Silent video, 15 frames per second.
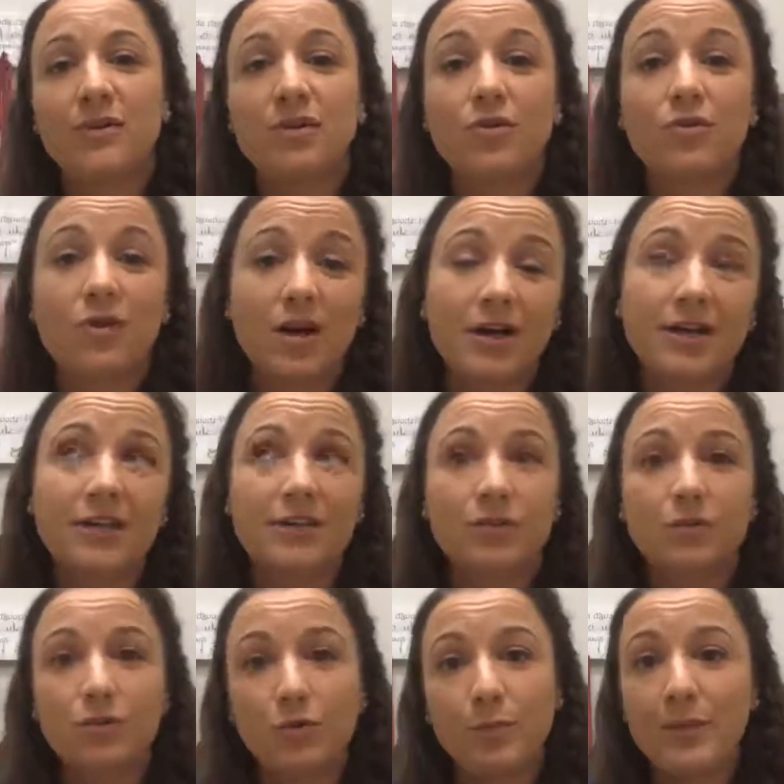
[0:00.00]
They're groggy, they're
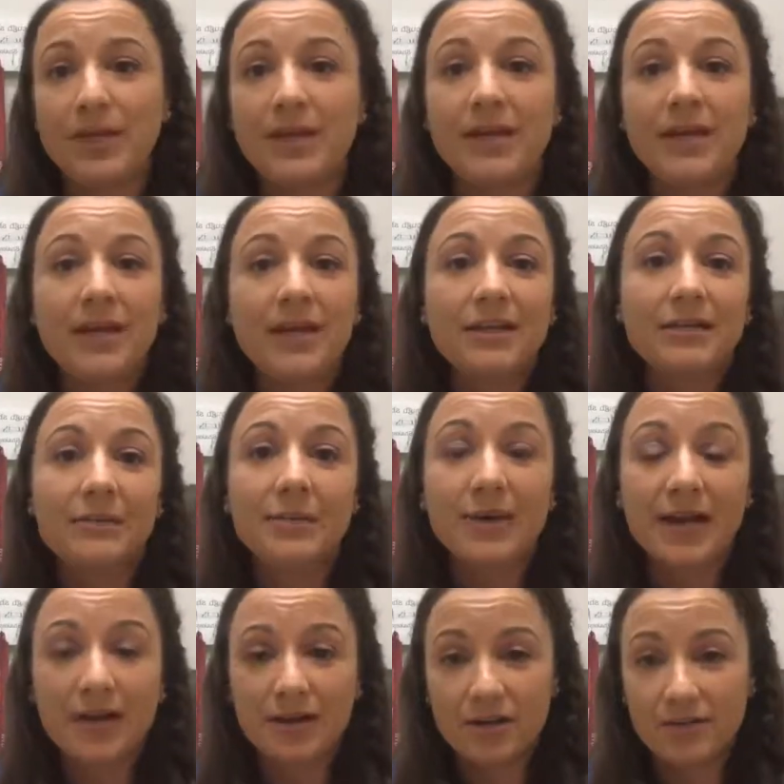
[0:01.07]
loopy, they may be
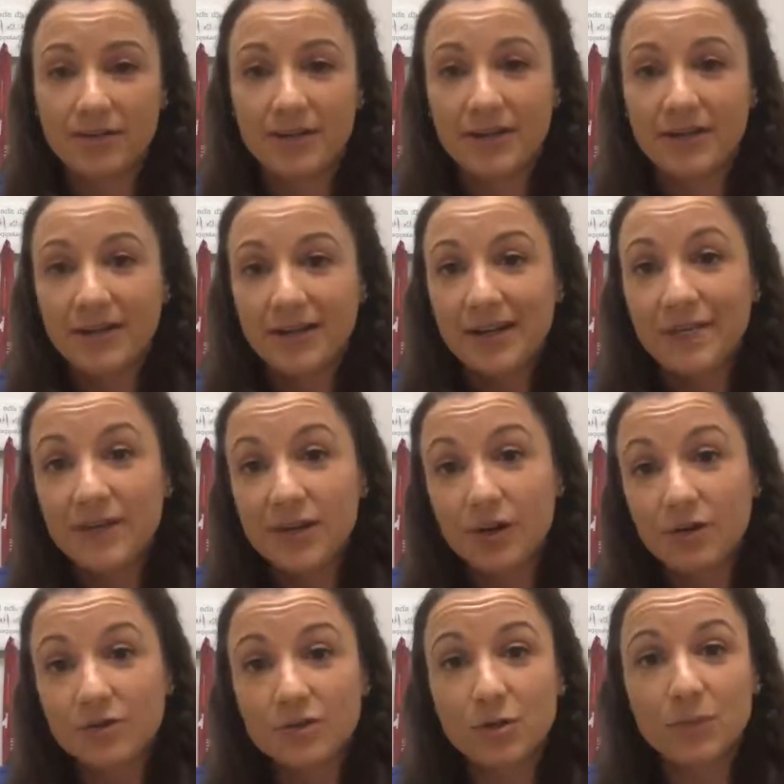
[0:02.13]
out of it. And then
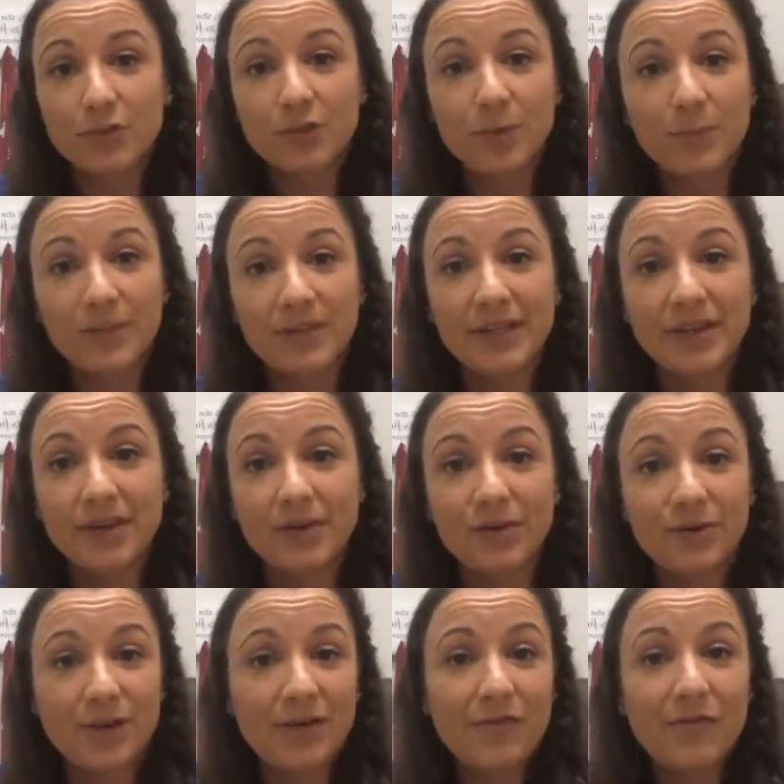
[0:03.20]
also when you're up in the air, you
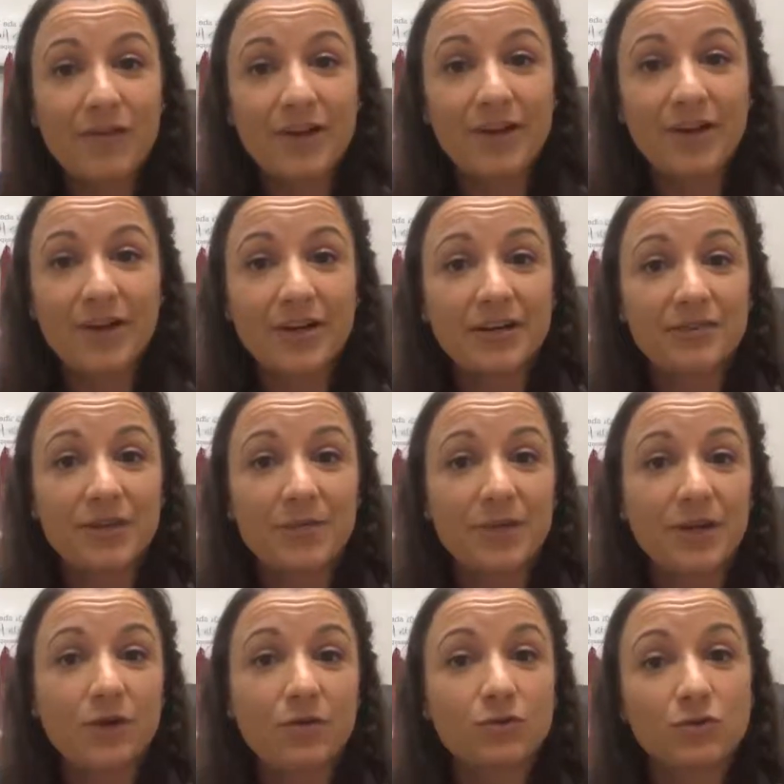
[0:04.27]
don't have a veterinarian if
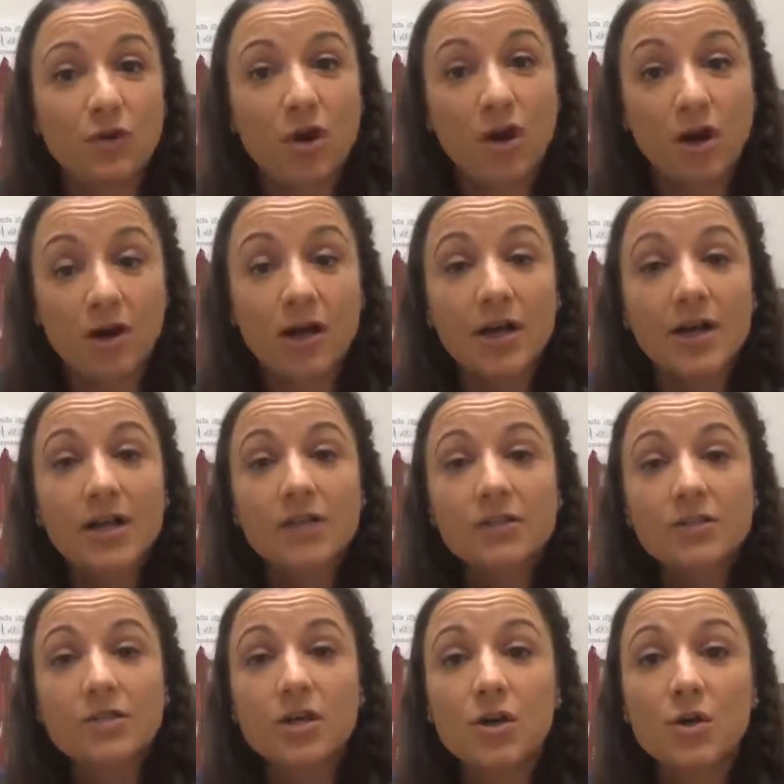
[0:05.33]
something goes wrong.
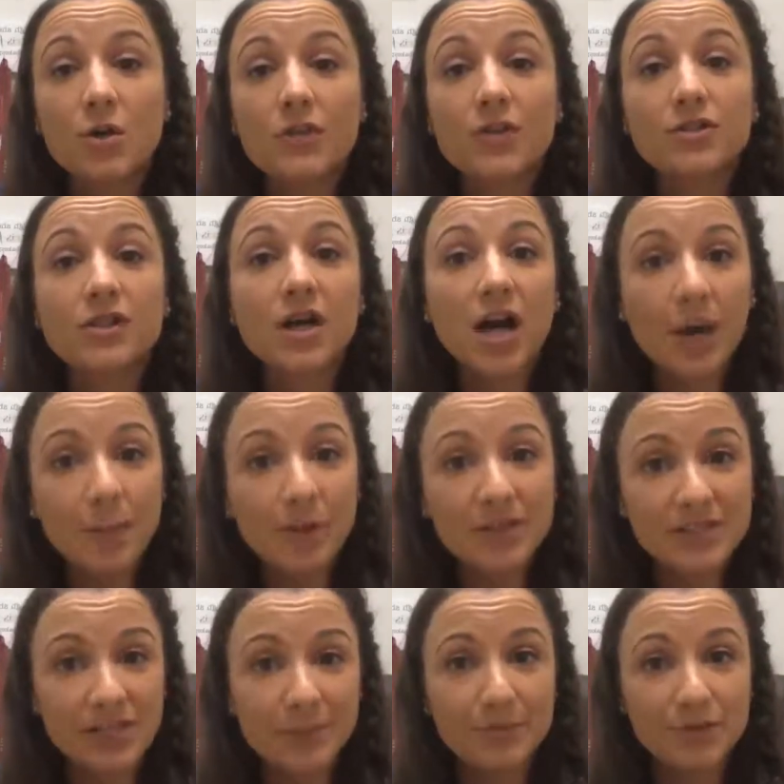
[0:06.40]
So there's a couple
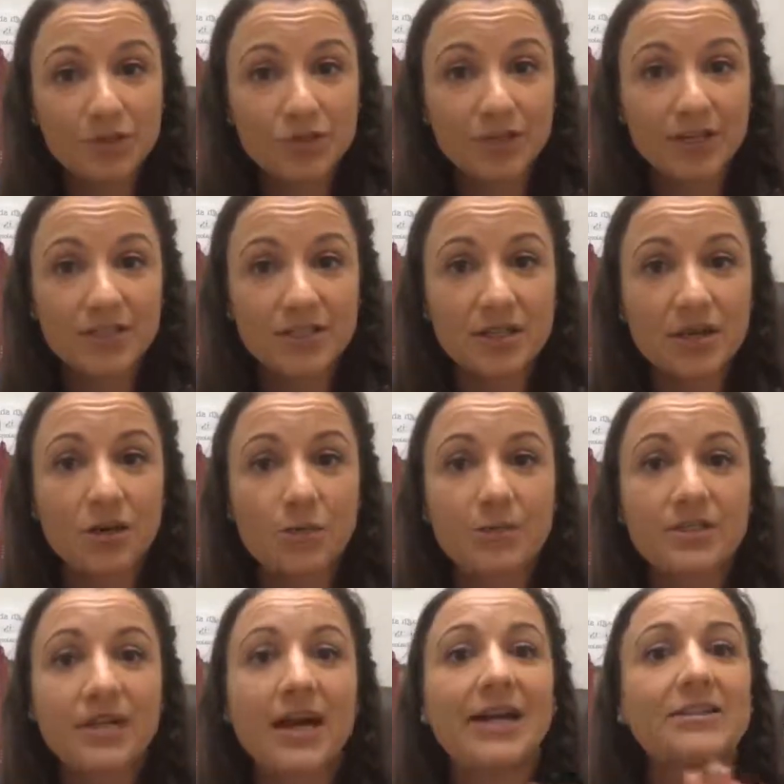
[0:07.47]
tips and tricks though,
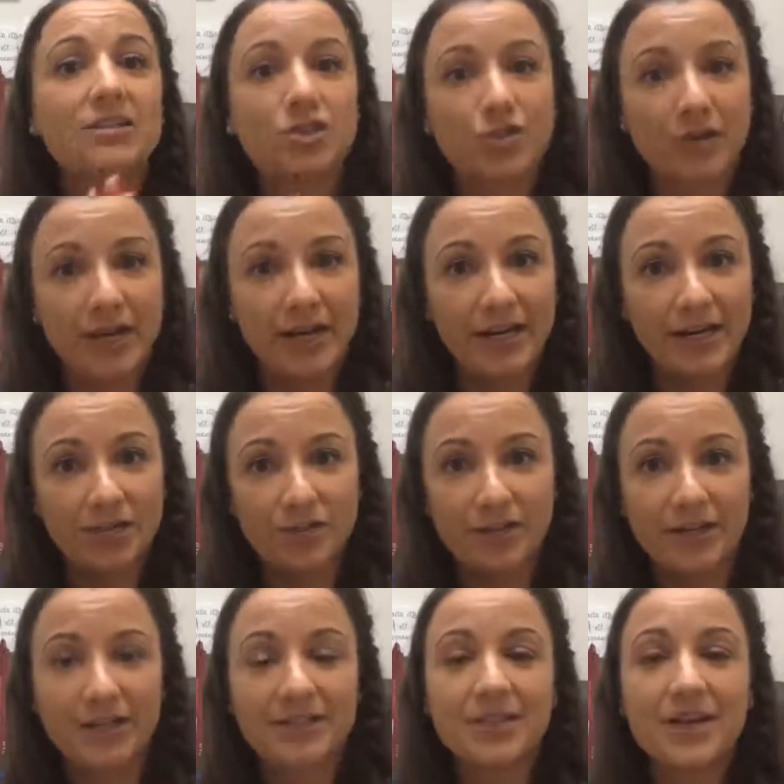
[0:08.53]
besides the training
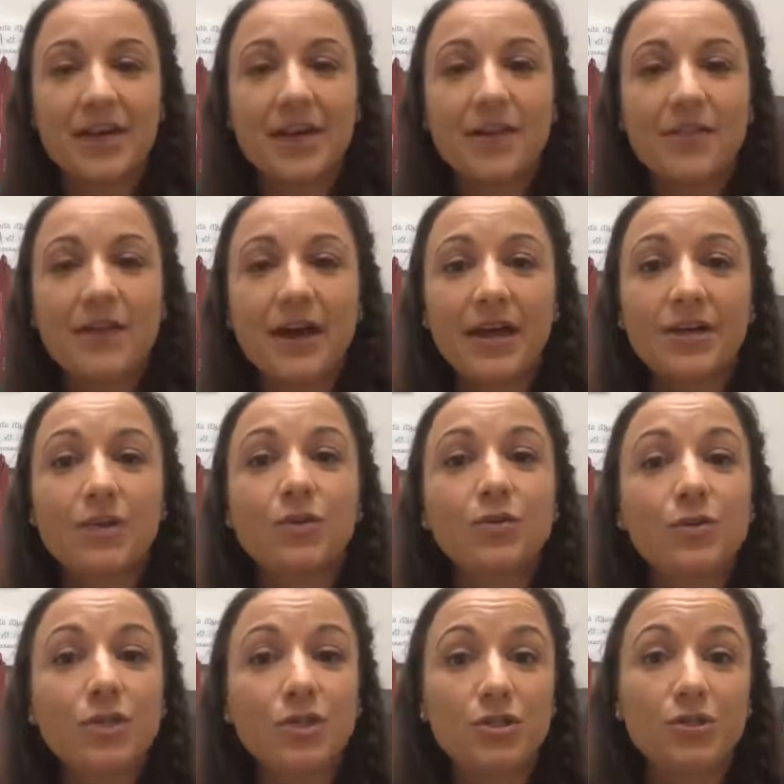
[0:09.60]
tricks, that you
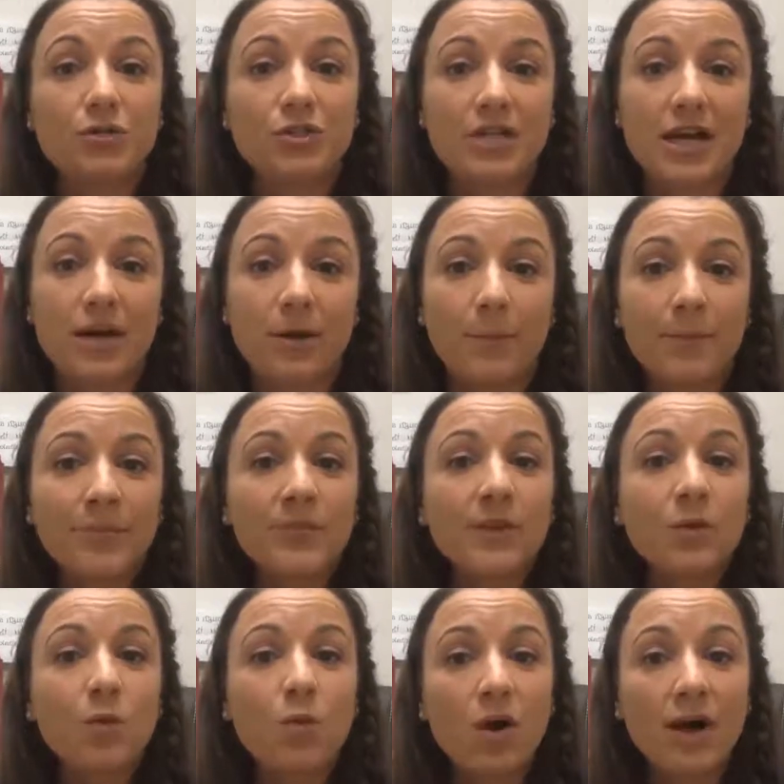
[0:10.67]
can use to help.
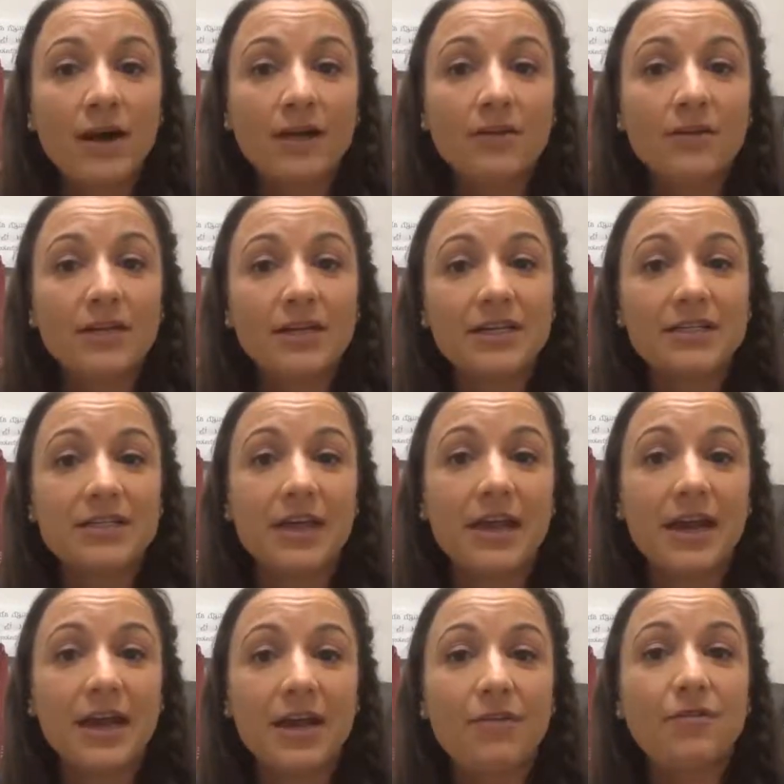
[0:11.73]
One is
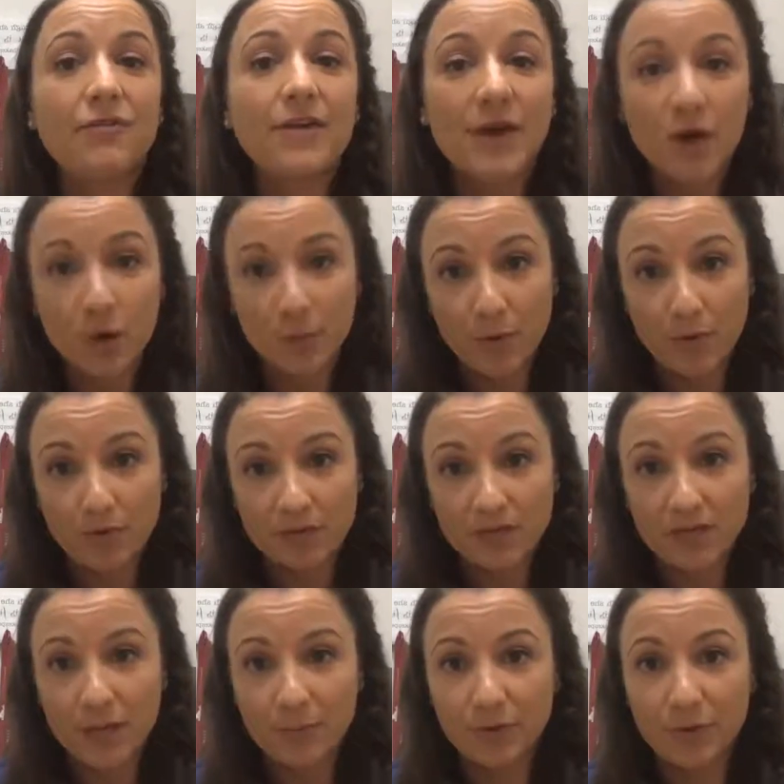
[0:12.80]
a pheromone
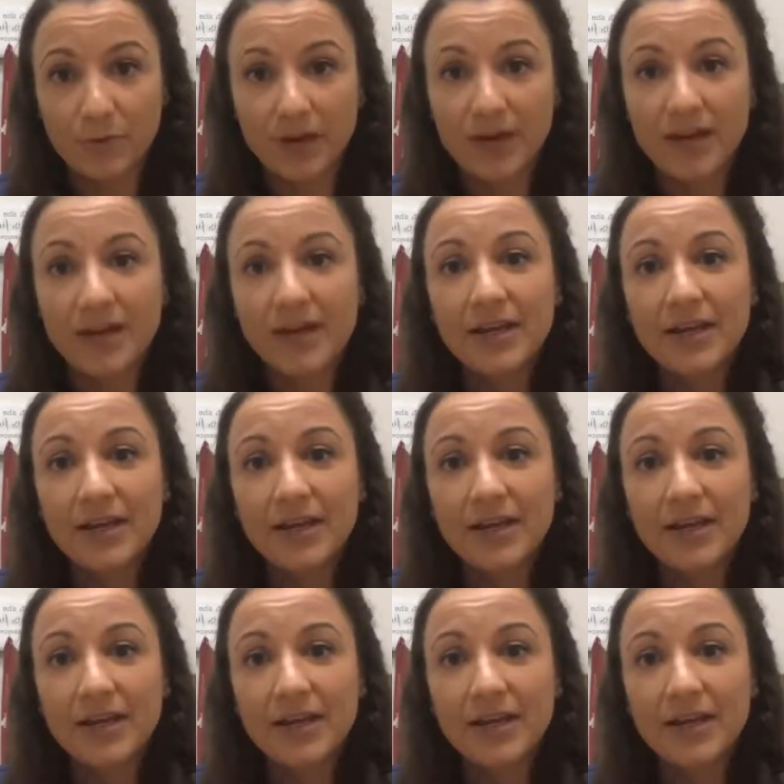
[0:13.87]
supplement.